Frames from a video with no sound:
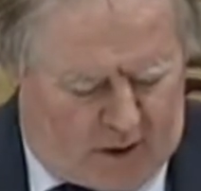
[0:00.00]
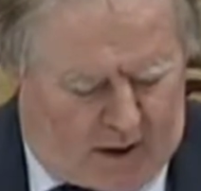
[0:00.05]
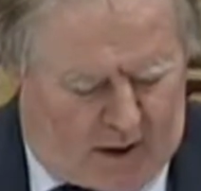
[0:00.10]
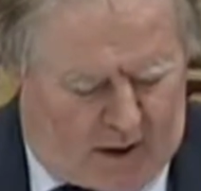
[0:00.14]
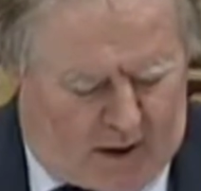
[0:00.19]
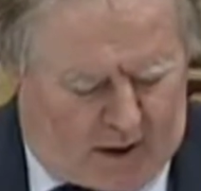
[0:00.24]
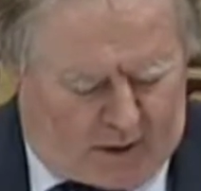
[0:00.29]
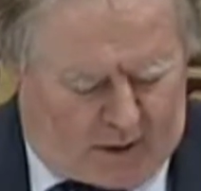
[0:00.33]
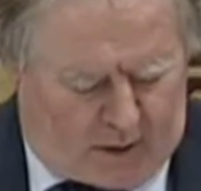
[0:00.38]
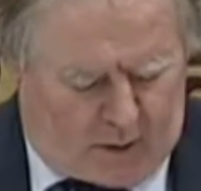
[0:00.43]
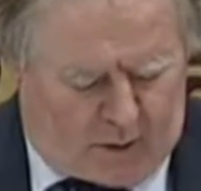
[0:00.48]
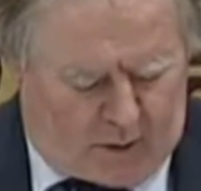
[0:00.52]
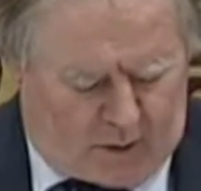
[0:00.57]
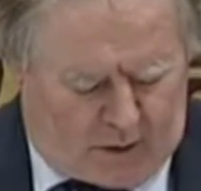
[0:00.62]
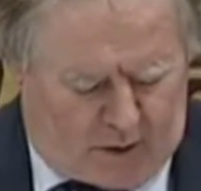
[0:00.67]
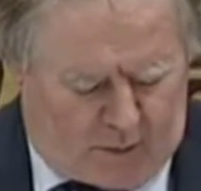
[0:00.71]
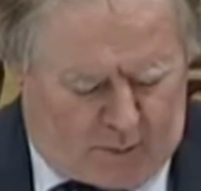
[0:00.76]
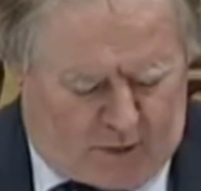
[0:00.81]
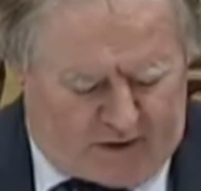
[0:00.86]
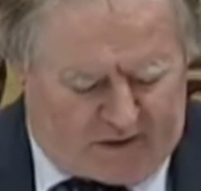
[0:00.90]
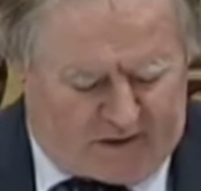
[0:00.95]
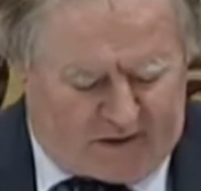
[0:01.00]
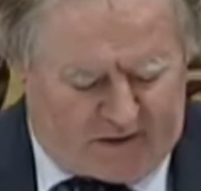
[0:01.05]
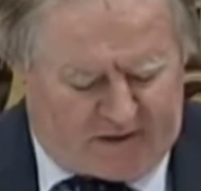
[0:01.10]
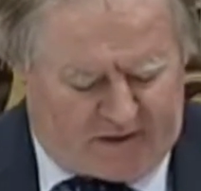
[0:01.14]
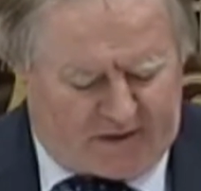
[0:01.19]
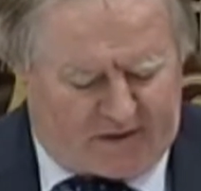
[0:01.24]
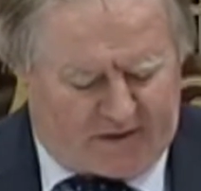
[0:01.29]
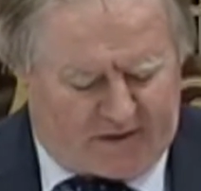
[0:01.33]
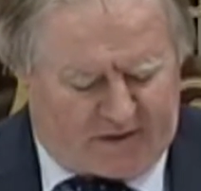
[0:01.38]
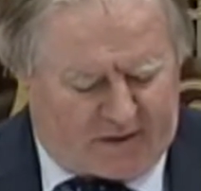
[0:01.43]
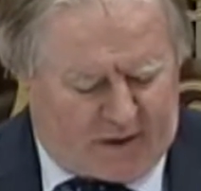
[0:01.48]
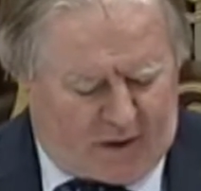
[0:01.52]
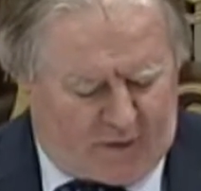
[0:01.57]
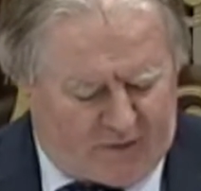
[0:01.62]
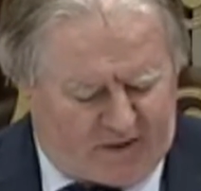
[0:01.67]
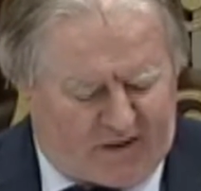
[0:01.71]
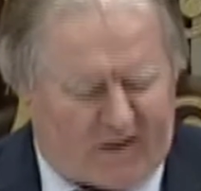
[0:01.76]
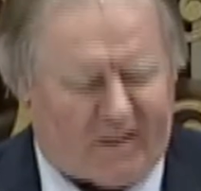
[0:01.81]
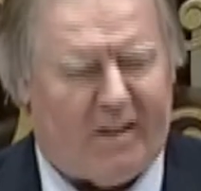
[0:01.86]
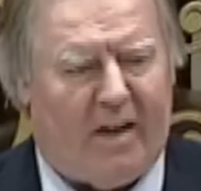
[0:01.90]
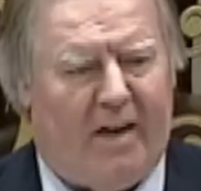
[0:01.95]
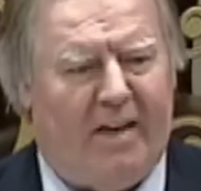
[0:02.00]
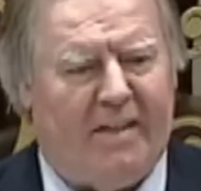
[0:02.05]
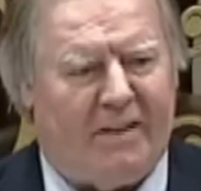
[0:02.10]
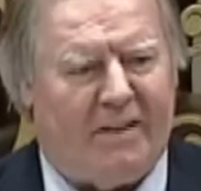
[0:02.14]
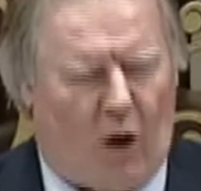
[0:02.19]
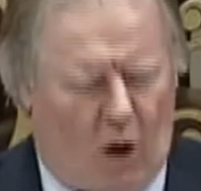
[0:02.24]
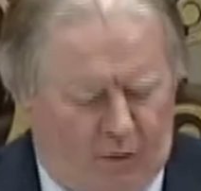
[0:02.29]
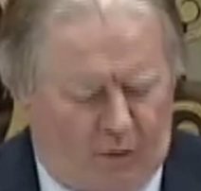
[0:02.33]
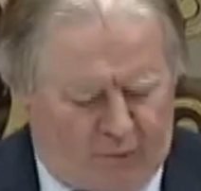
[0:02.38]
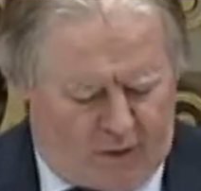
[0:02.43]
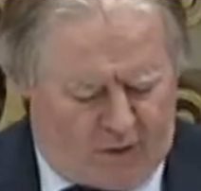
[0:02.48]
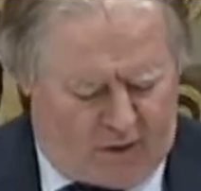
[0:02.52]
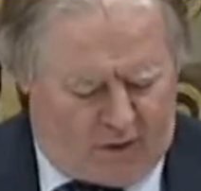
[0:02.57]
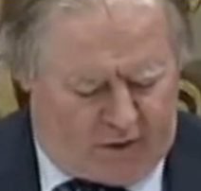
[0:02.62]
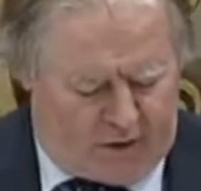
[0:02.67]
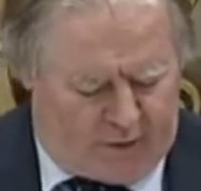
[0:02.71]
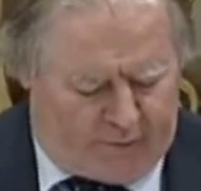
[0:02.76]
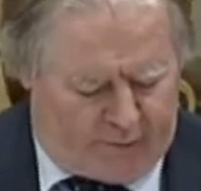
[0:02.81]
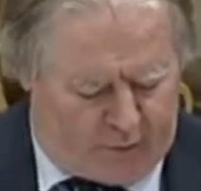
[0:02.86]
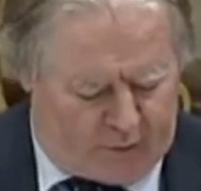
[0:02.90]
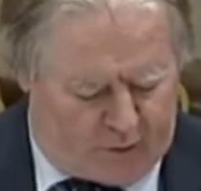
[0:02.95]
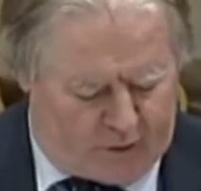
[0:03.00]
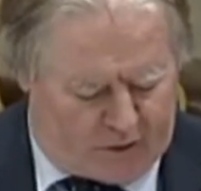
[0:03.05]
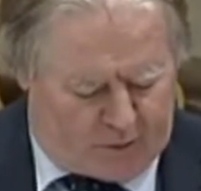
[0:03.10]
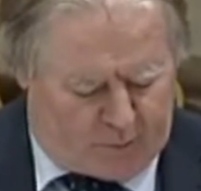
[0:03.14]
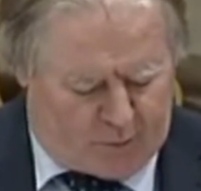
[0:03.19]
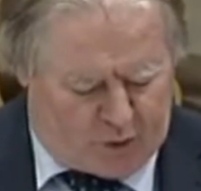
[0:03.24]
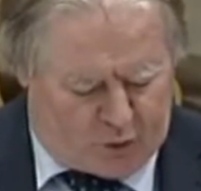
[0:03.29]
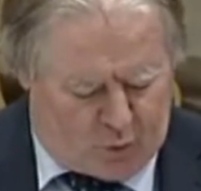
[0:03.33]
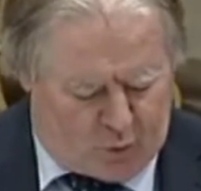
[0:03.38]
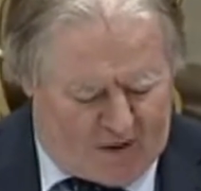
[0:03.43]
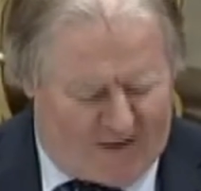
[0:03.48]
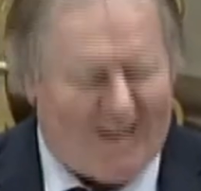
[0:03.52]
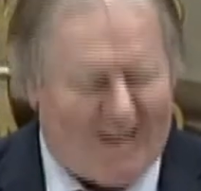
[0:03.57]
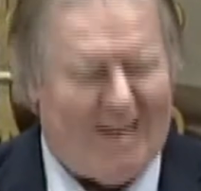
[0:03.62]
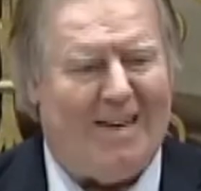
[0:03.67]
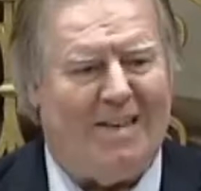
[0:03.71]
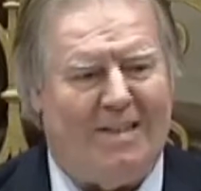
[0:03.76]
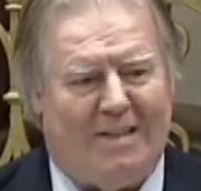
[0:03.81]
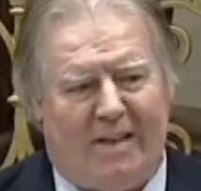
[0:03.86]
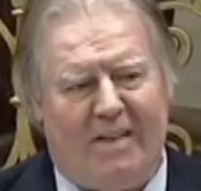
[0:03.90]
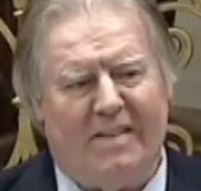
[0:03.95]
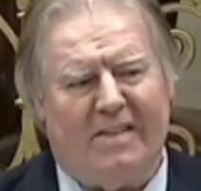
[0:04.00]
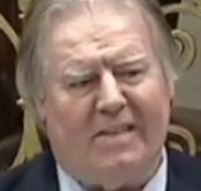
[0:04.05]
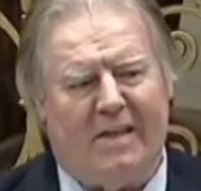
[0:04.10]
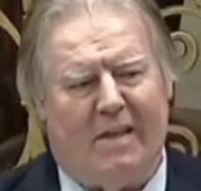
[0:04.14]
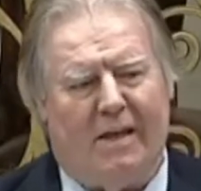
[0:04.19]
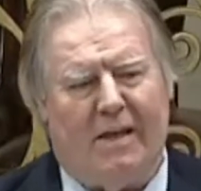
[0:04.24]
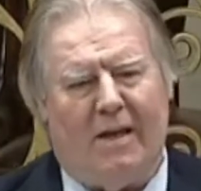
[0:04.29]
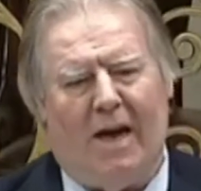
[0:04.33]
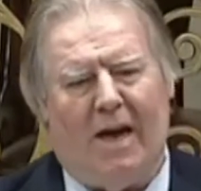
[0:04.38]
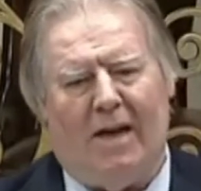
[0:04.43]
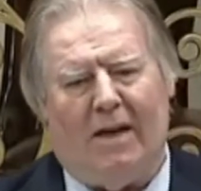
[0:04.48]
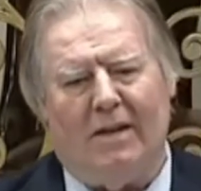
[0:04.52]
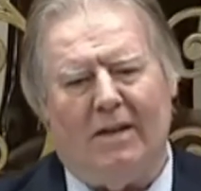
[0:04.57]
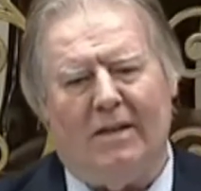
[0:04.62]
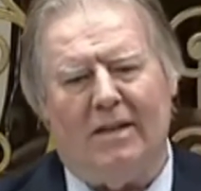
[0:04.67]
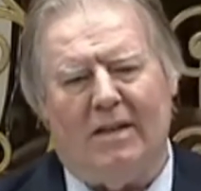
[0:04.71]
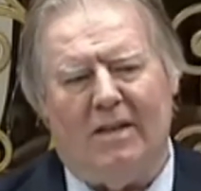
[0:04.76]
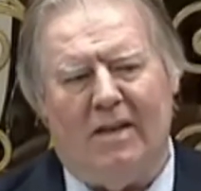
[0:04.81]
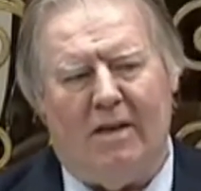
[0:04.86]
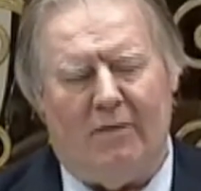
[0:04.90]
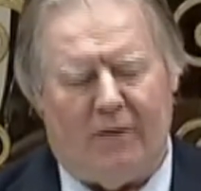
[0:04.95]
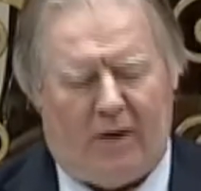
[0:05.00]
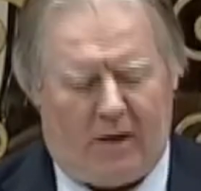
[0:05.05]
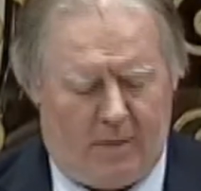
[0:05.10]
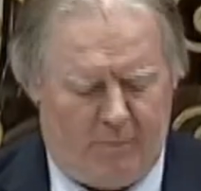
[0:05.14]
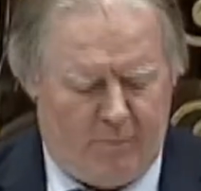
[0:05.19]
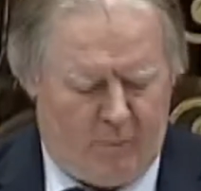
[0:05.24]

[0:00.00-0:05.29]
the personal assistance services, it's often the difference between existing and living.